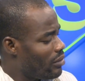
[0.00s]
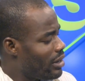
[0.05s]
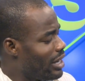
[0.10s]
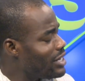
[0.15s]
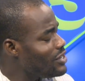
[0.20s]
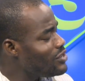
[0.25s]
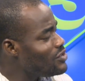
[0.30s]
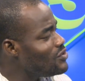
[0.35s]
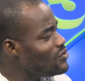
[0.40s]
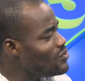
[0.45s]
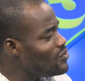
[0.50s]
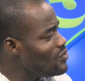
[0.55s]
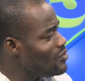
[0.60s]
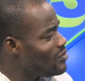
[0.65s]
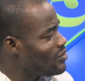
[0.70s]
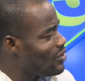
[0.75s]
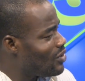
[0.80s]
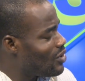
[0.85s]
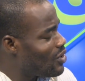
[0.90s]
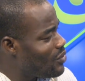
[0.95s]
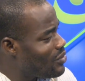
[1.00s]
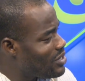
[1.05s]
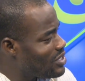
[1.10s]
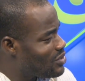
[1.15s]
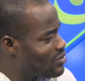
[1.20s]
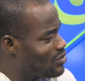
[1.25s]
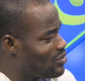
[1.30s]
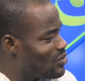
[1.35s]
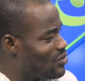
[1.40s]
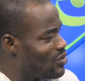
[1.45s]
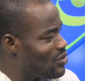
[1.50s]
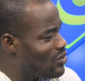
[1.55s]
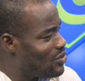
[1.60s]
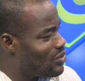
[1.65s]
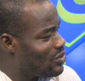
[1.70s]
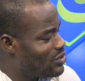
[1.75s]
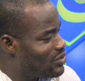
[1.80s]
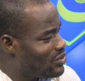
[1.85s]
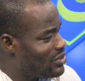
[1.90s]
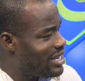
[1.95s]
and you always
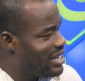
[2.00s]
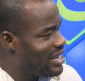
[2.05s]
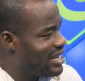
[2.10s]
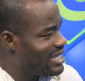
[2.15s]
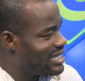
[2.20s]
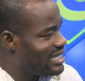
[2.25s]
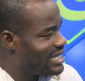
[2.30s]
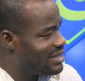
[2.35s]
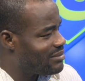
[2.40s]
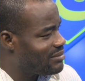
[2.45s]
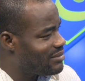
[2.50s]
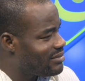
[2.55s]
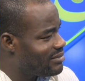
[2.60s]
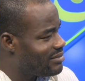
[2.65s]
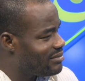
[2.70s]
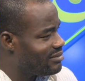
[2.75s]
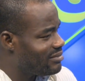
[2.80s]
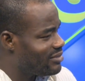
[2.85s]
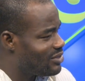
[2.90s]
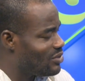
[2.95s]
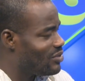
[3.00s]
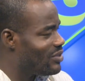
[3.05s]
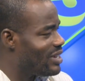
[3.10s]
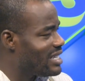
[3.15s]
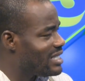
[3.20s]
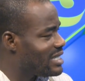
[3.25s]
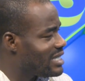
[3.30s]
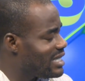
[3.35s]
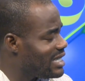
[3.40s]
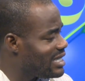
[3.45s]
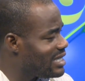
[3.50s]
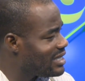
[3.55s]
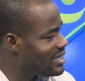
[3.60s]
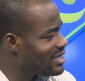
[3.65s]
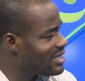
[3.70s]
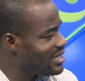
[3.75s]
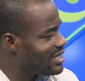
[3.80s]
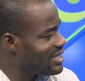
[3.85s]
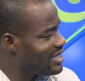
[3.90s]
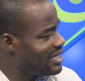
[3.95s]
go to the gym to go and train.
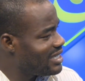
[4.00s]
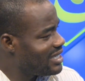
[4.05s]
Mm-hmm.